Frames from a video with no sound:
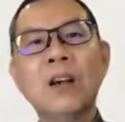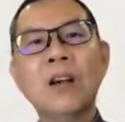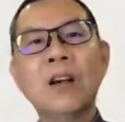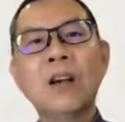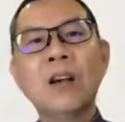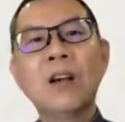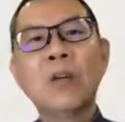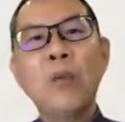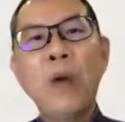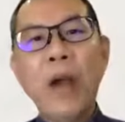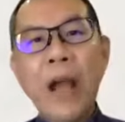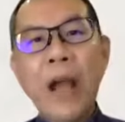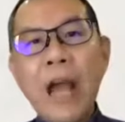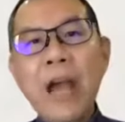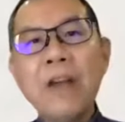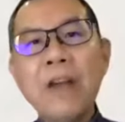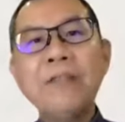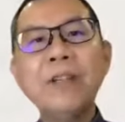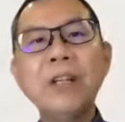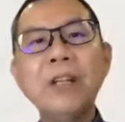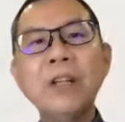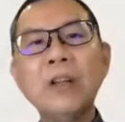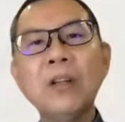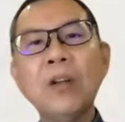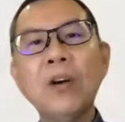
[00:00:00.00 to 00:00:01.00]
Wherever
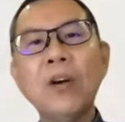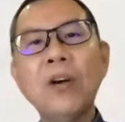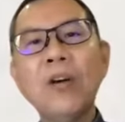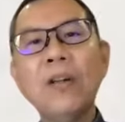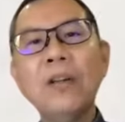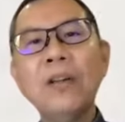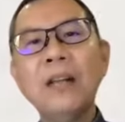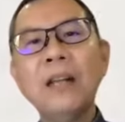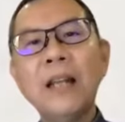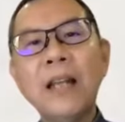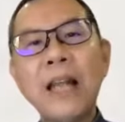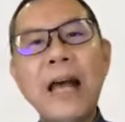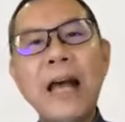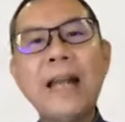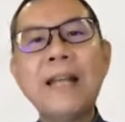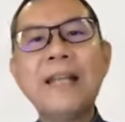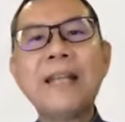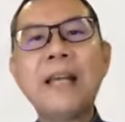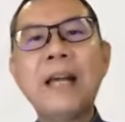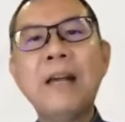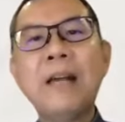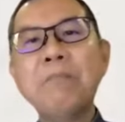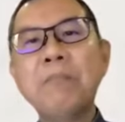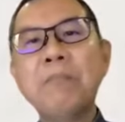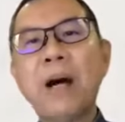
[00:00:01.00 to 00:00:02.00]
the Lord led
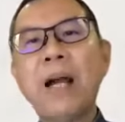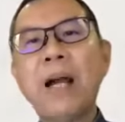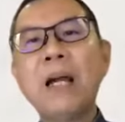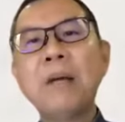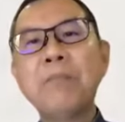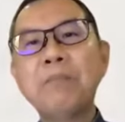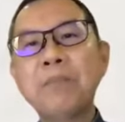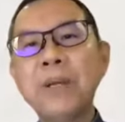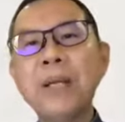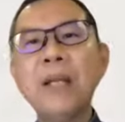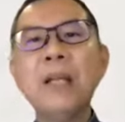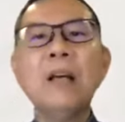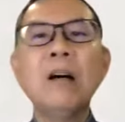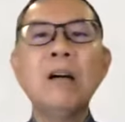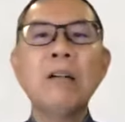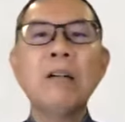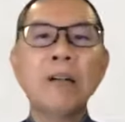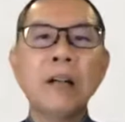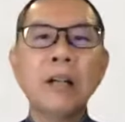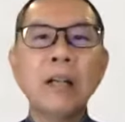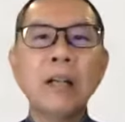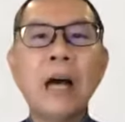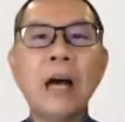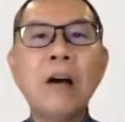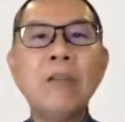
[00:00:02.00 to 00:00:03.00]
them by a pillar of
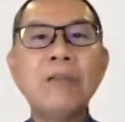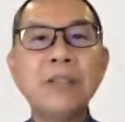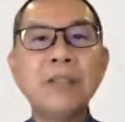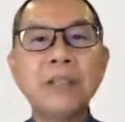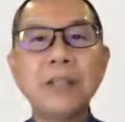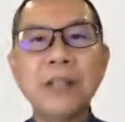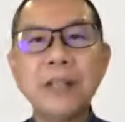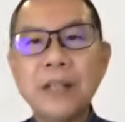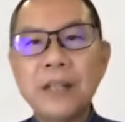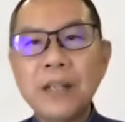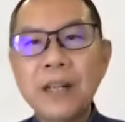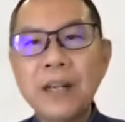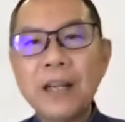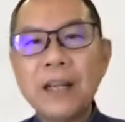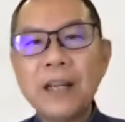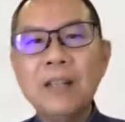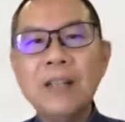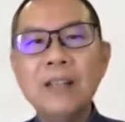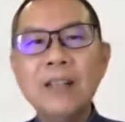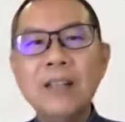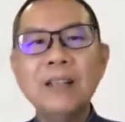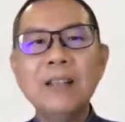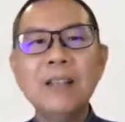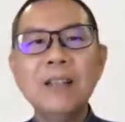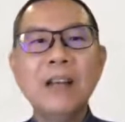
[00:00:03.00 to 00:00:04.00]
cloud in the
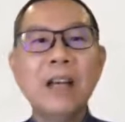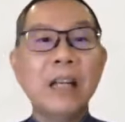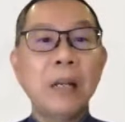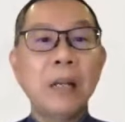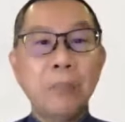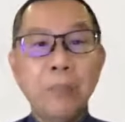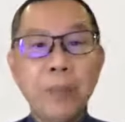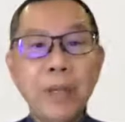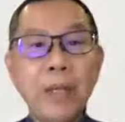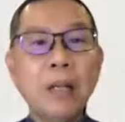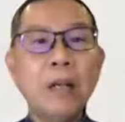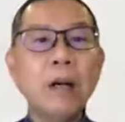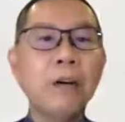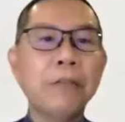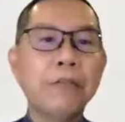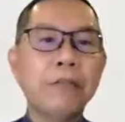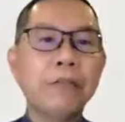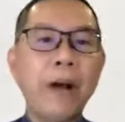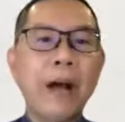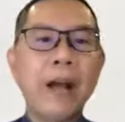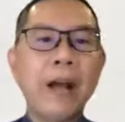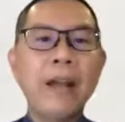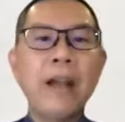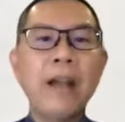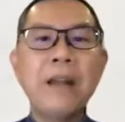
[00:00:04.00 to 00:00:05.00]
day and a pillar of
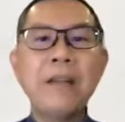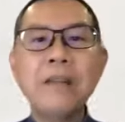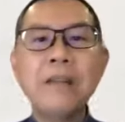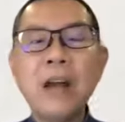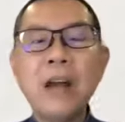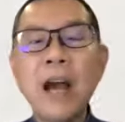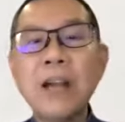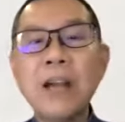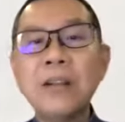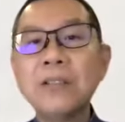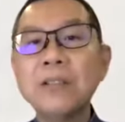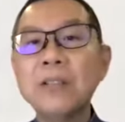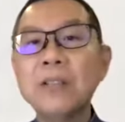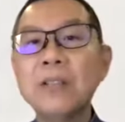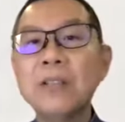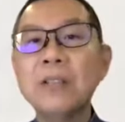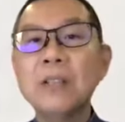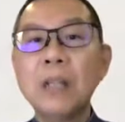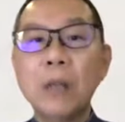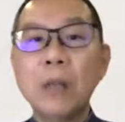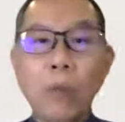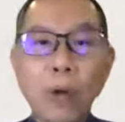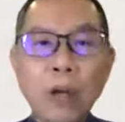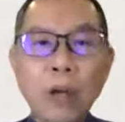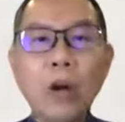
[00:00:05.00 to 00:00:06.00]
fire at night,
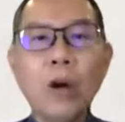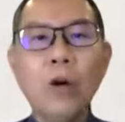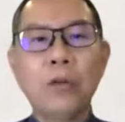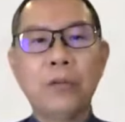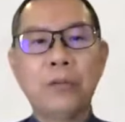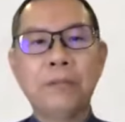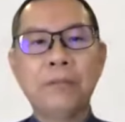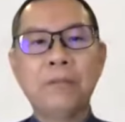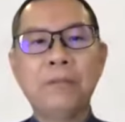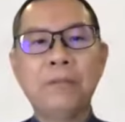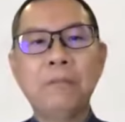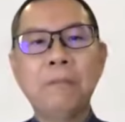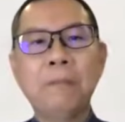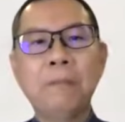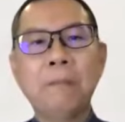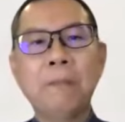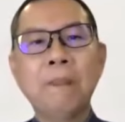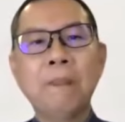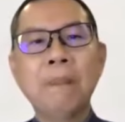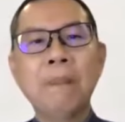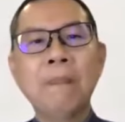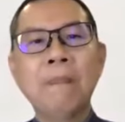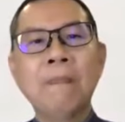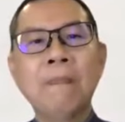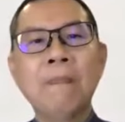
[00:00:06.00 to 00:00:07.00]
they will go.
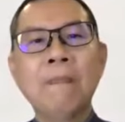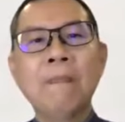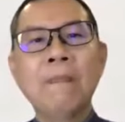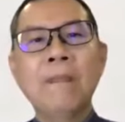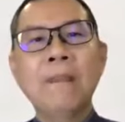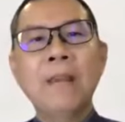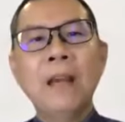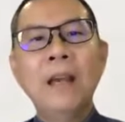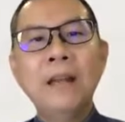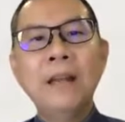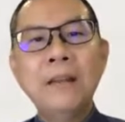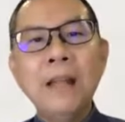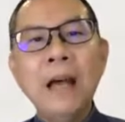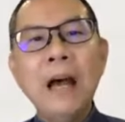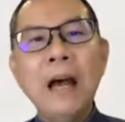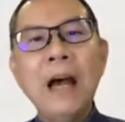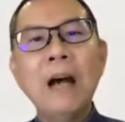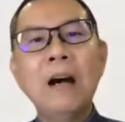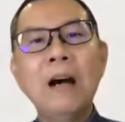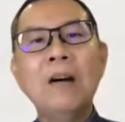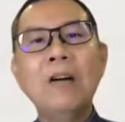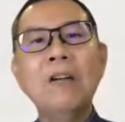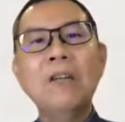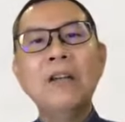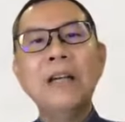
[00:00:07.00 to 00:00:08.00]
And
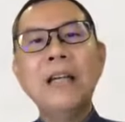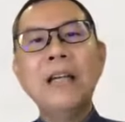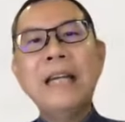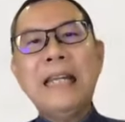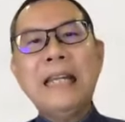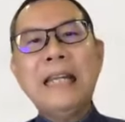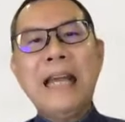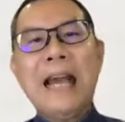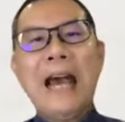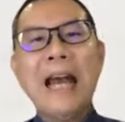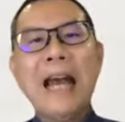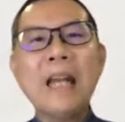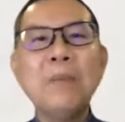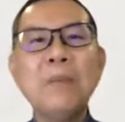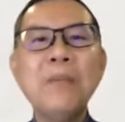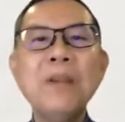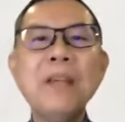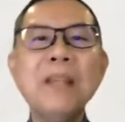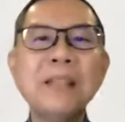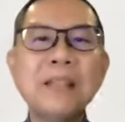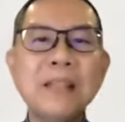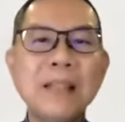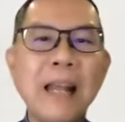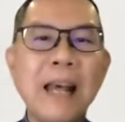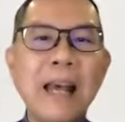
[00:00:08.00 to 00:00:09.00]
now in the
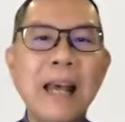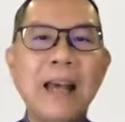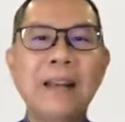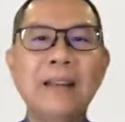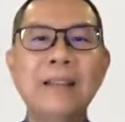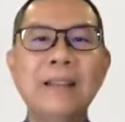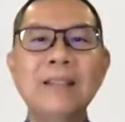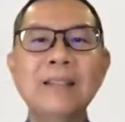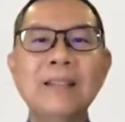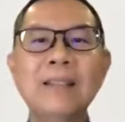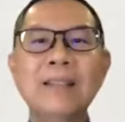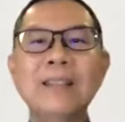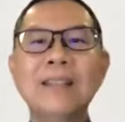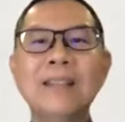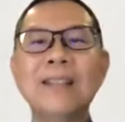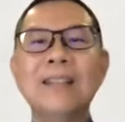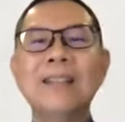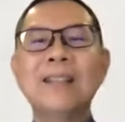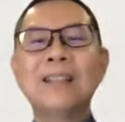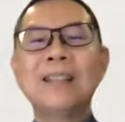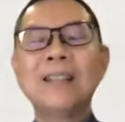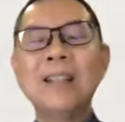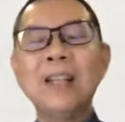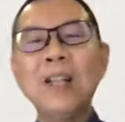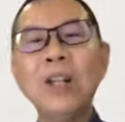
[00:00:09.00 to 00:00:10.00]
enemy's land,
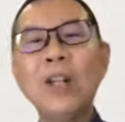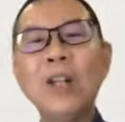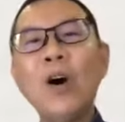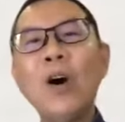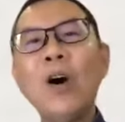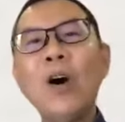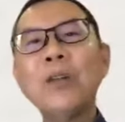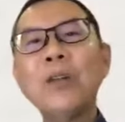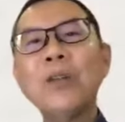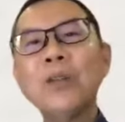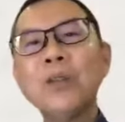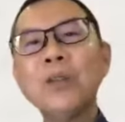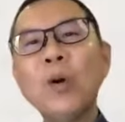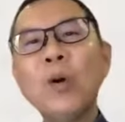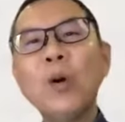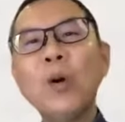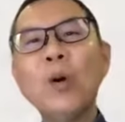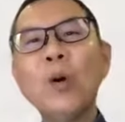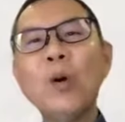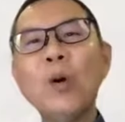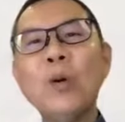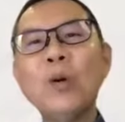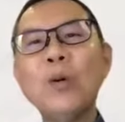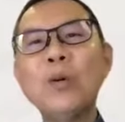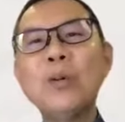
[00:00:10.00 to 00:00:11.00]
the Lord
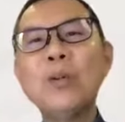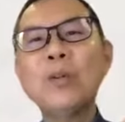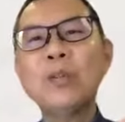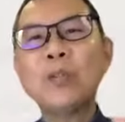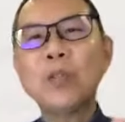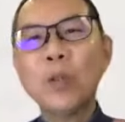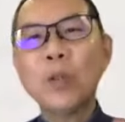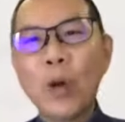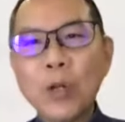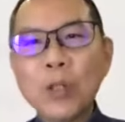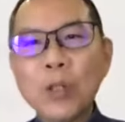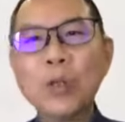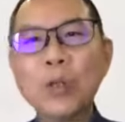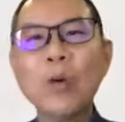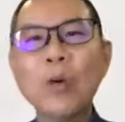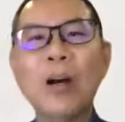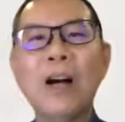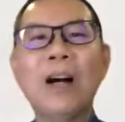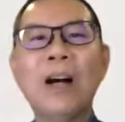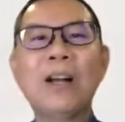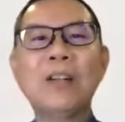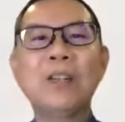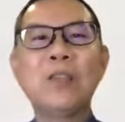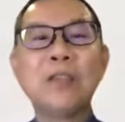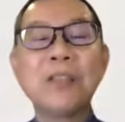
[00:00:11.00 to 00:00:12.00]
told
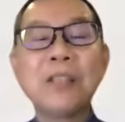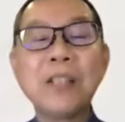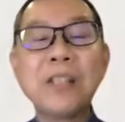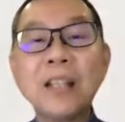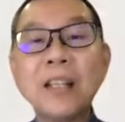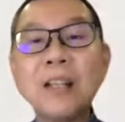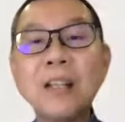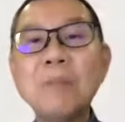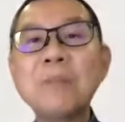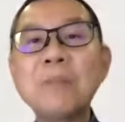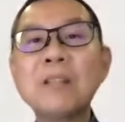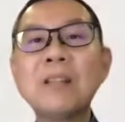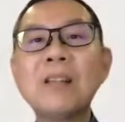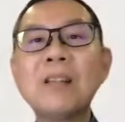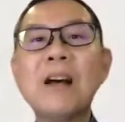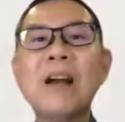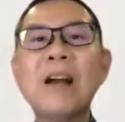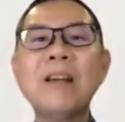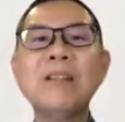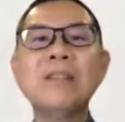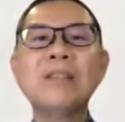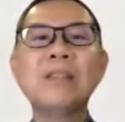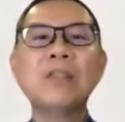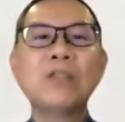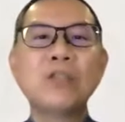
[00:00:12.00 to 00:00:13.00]
Joshua to
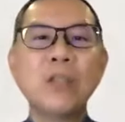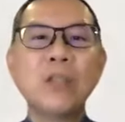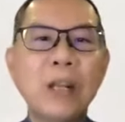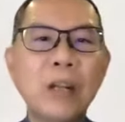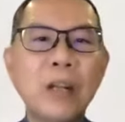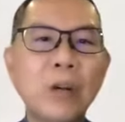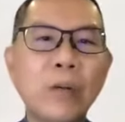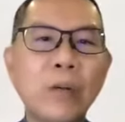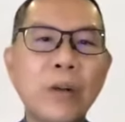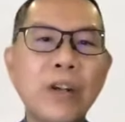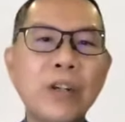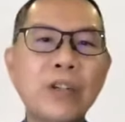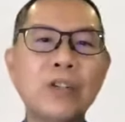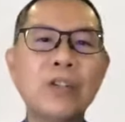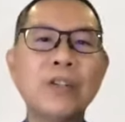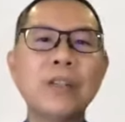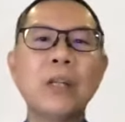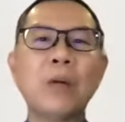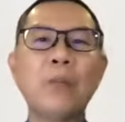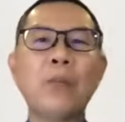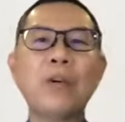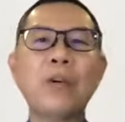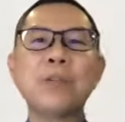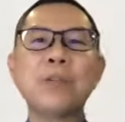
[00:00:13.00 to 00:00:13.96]
circumcise the generation that was